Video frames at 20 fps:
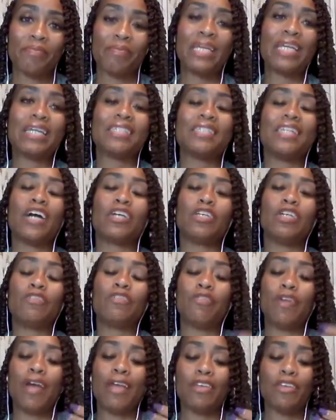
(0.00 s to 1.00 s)
because now
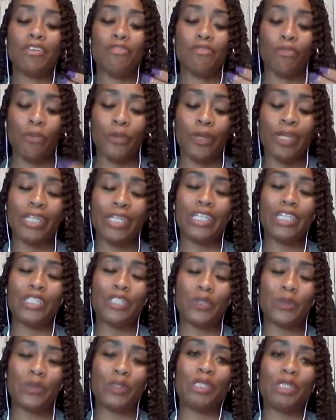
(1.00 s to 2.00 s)
you've really
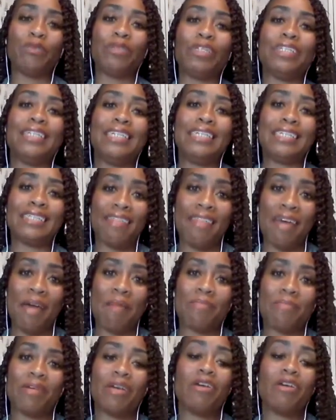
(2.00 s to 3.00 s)
truly released
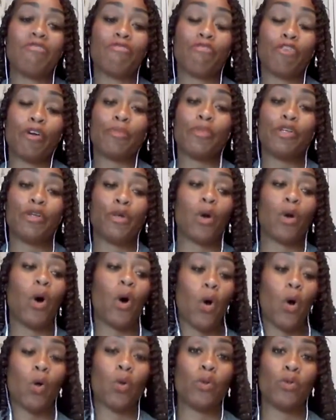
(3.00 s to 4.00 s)
them from your
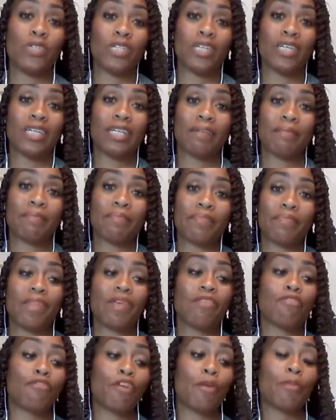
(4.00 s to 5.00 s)
hold,
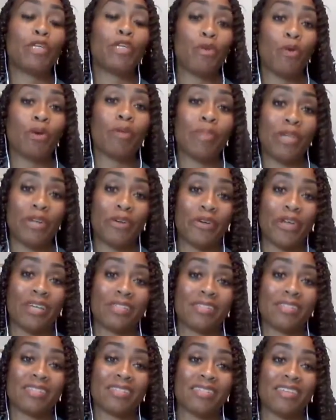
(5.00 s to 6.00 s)
from your
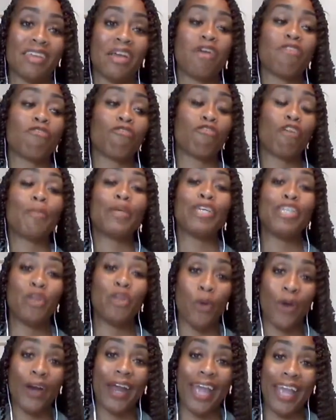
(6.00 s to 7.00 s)
bitterness, from
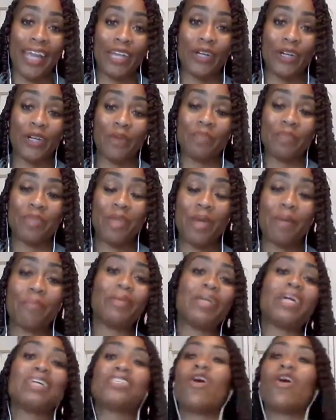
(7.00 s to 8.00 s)
your anger.
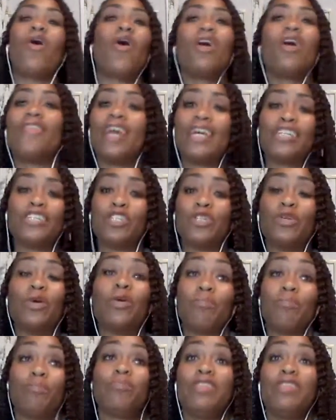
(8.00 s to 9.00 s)
Because all that
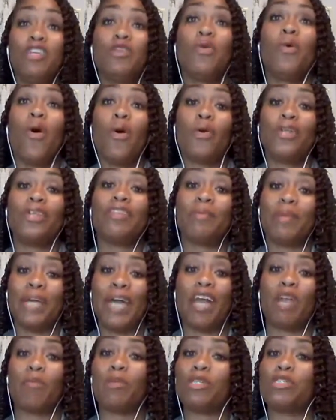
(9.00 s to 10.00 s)
you holding them
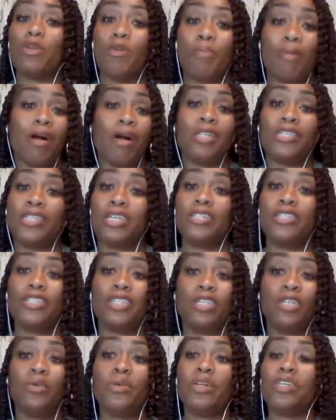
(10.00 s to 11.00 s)
accountable to apologize
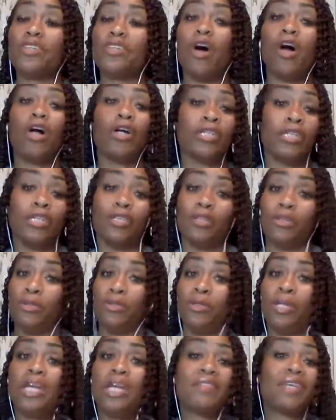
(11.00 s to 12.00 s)
to you is all you.
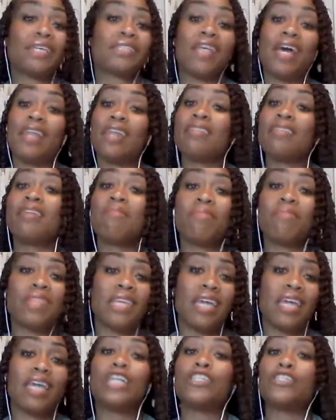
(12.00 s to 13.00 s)
That's not a them
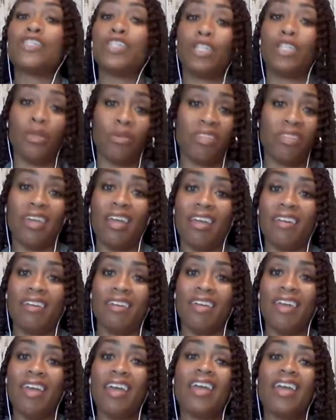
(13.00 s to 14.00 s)
thing, it's a you thing.
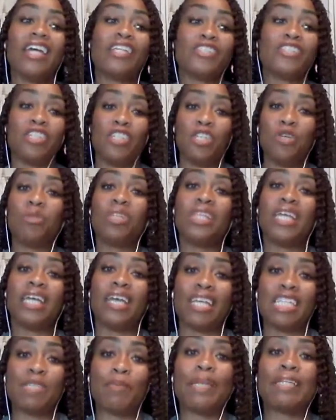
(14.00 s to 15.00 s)
It's a you
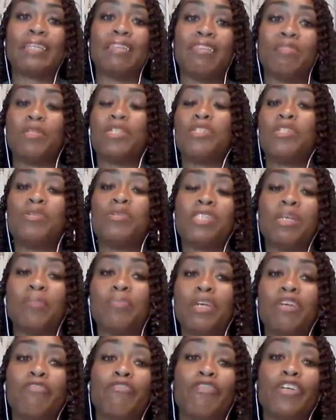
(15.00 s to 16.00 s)
thing, expecting them to do
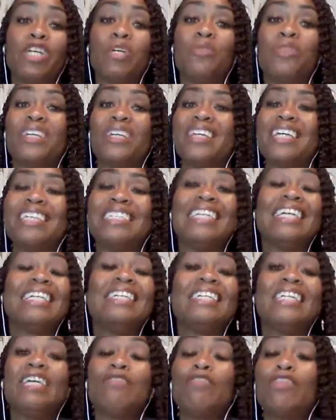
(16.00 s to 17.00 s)
something for you that they
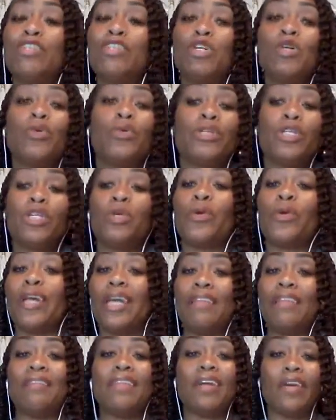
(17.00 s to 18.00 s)
didn't even do when you were
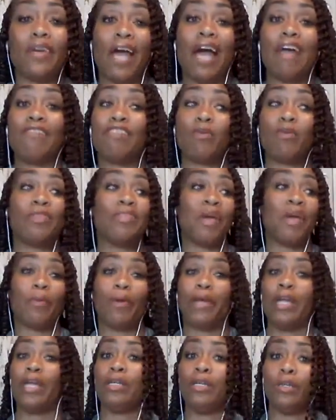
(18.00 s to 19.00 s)
in their lives and when they
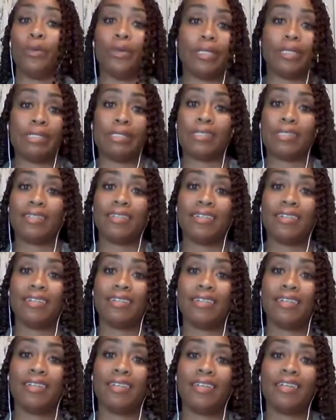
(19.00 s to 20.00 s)
were in yours.
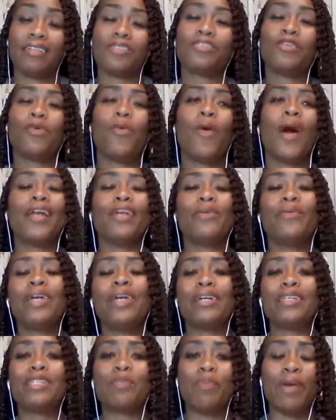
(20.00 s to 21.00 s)
So why do
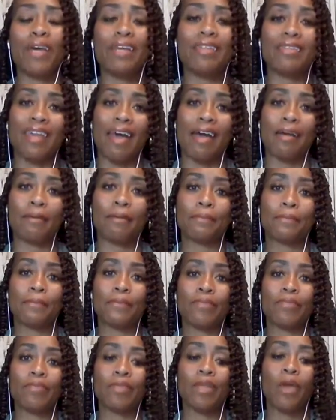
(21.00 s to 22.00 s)
we expect that?
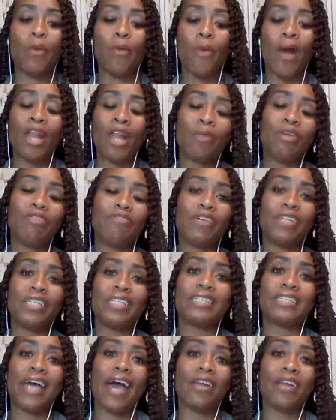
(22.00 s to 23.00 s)
Why do we
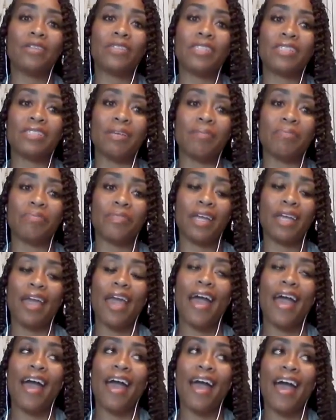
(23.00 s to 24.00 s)
feel entitled to
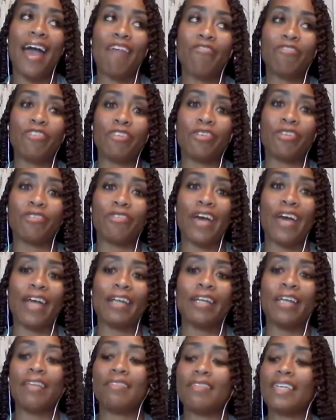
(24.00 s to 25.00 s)
something after the
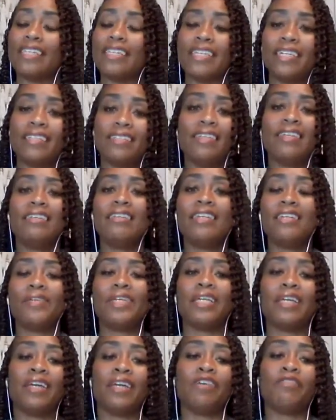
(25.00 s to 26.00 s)
fact that they didn't
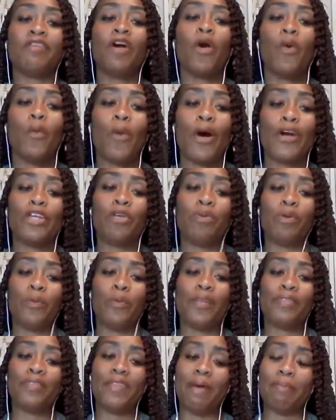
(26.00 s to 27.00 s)
even give while you were
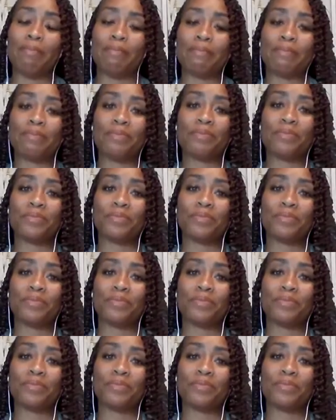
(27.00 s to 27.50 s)
with them?